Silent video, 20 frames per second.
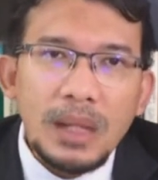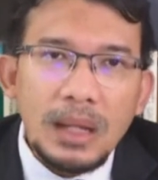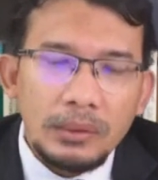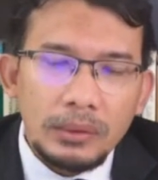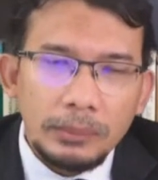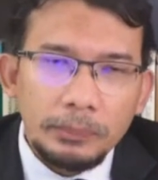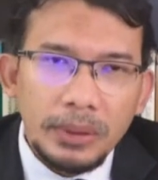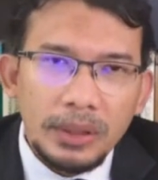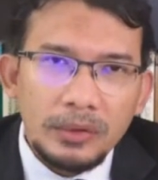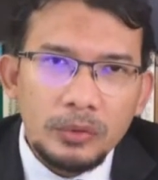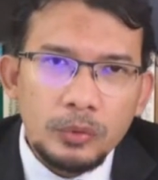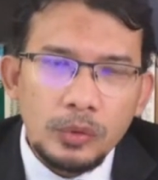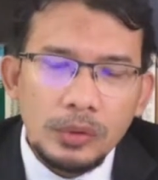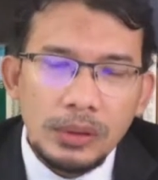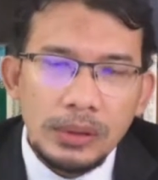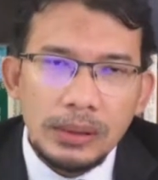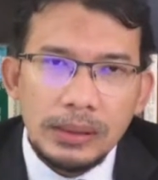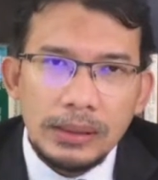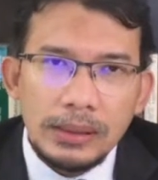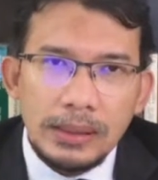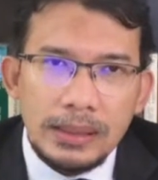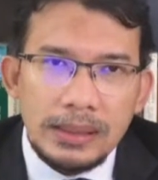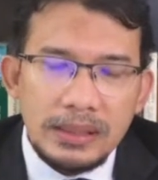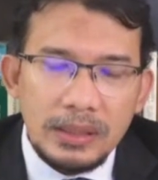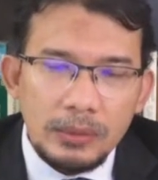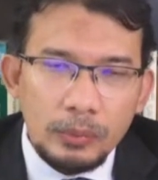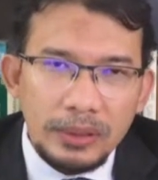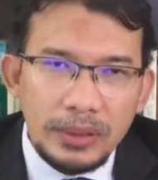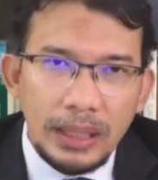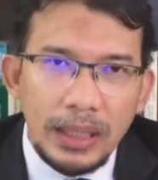Rabi'atul
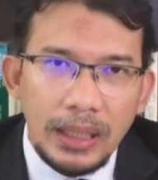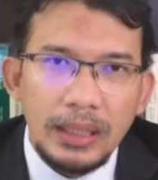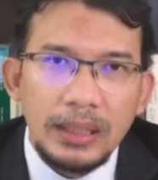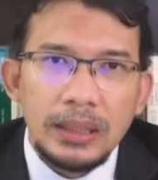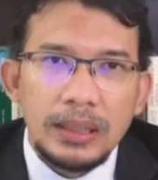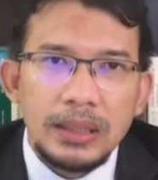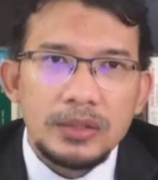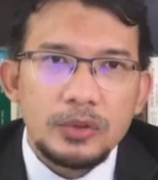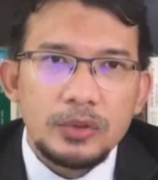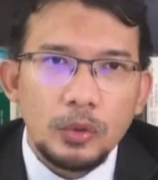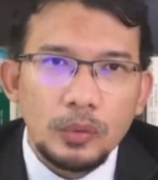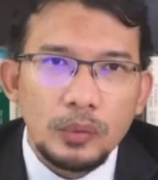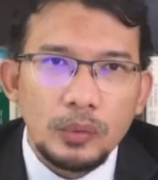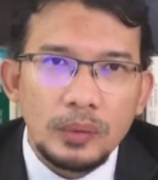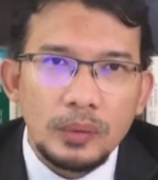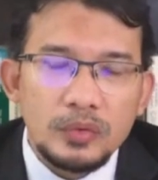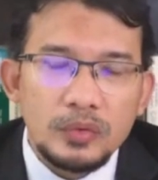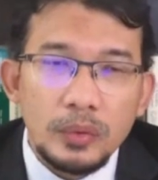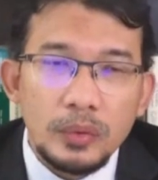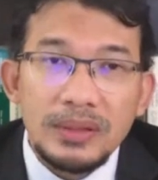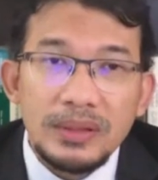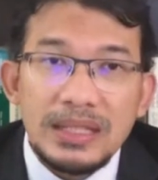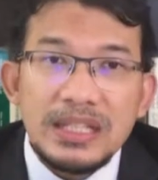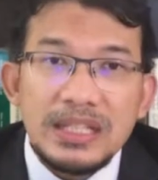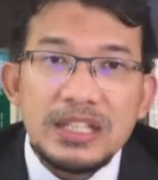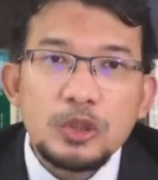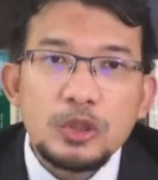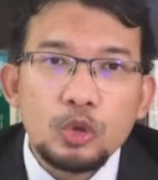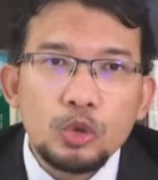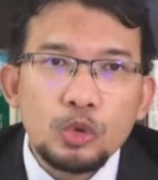Adawiyah. So
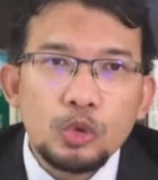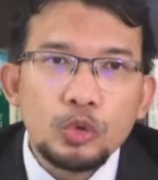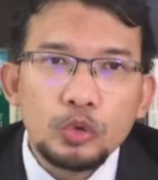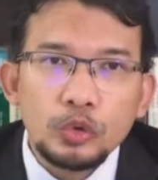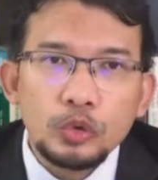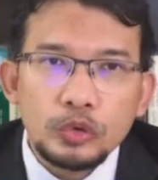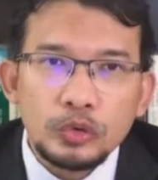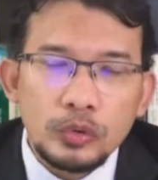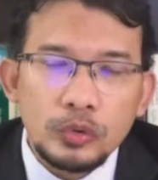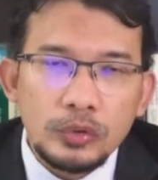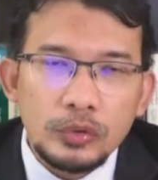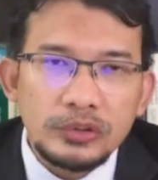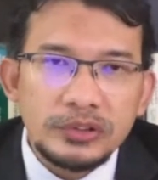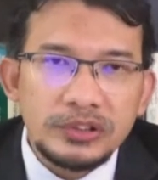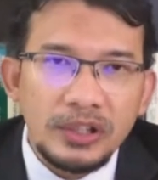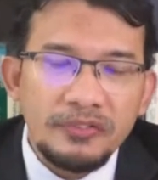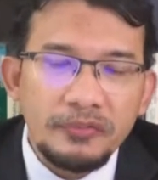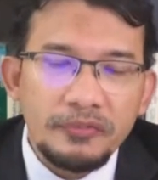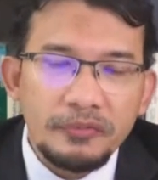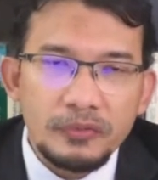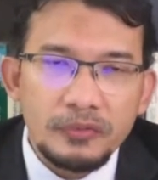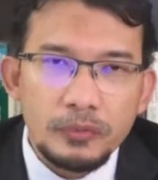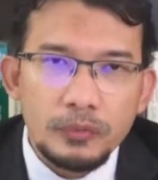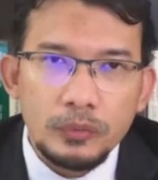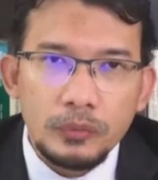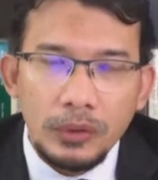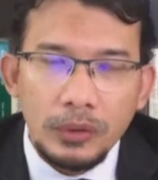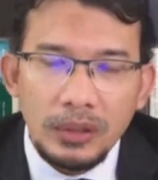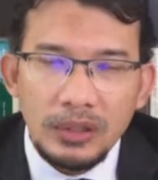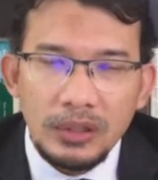these two schools of
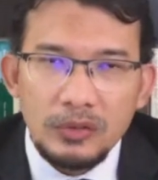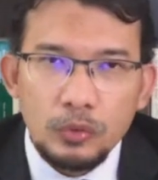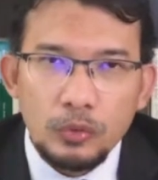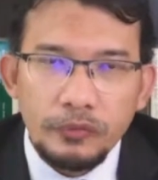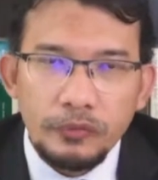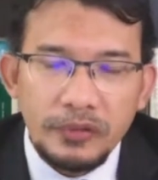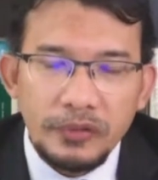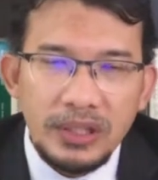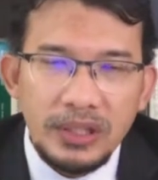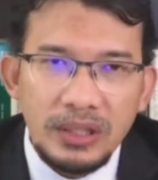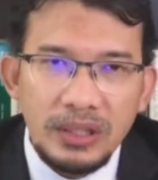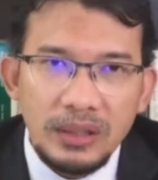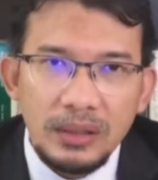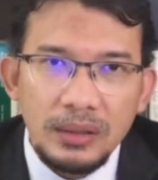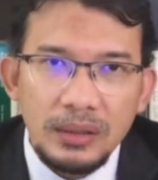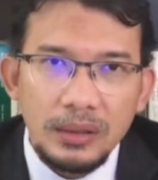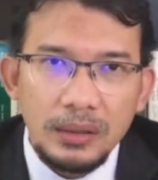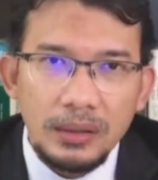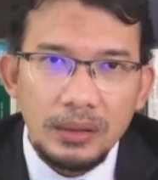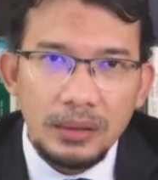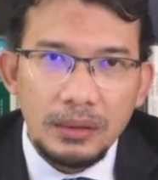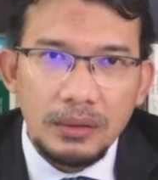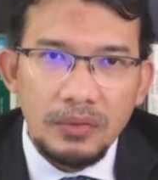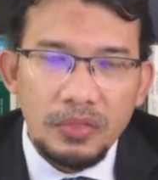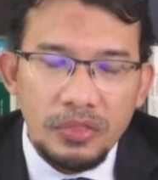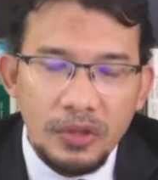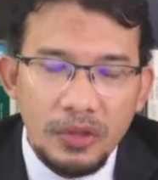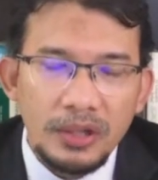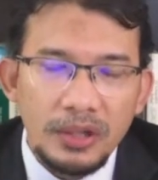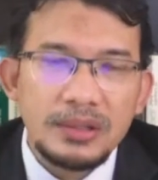Sufi
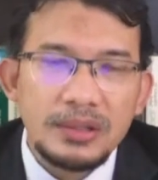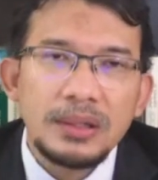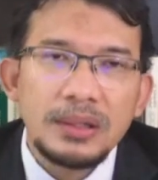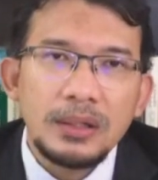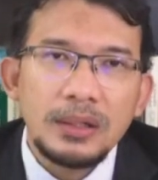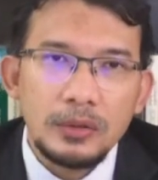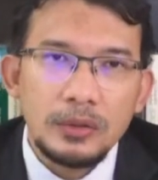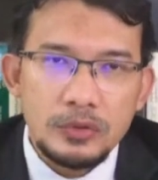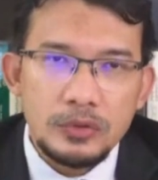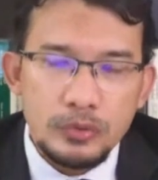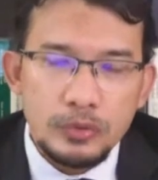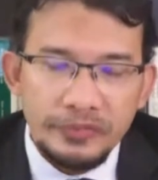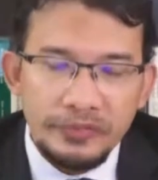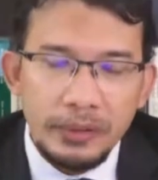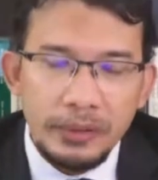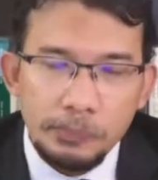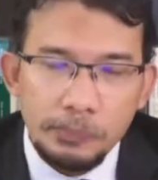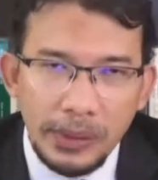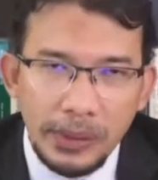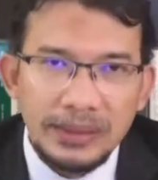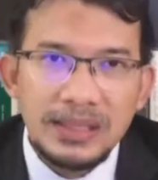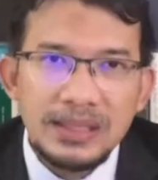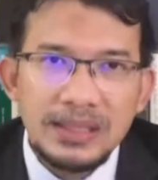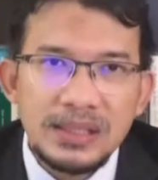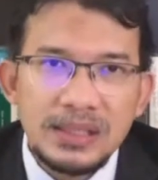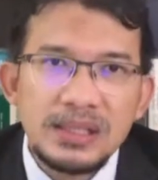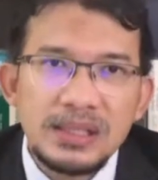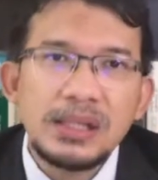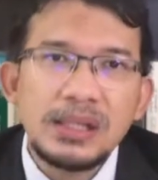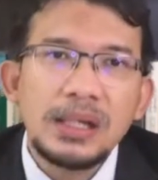thought and Sufi
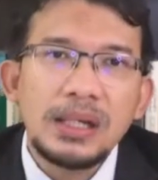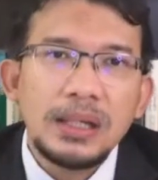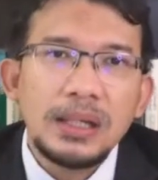practices,